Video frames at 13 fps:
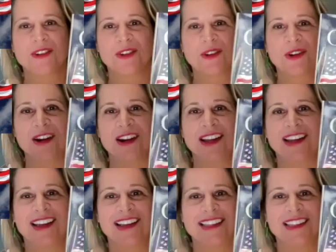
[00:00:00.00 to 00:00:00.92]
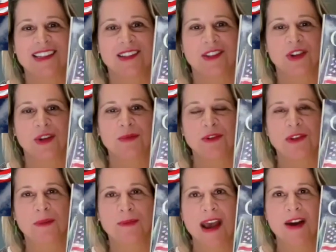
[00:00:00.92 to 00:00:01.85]
Oh Glory. It's a tribute to
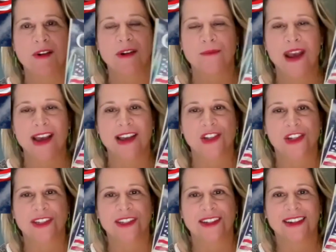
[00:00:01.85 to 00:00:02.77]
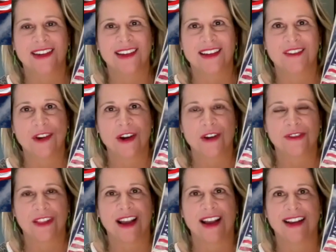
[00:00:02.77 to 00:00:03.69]
the power and passion of our
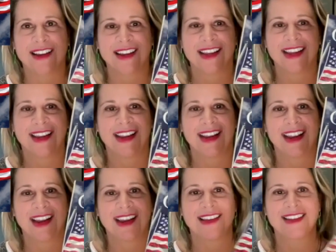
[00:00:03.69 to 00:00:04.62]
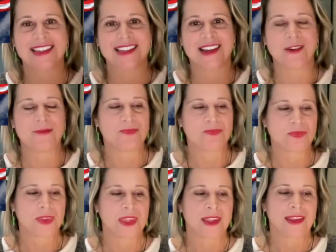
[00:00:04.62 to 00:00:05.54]
flag, and um,
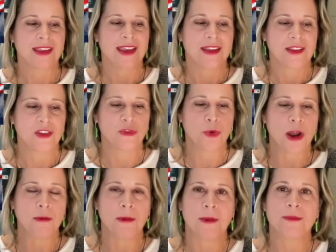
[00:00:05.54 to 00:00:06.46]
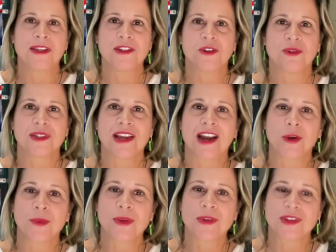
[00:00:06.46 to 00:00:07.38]
you've probably been to a
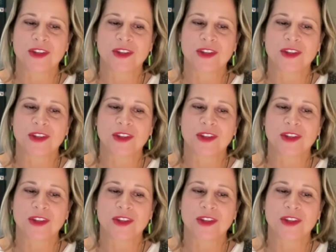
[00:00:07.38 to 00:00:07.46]
retirement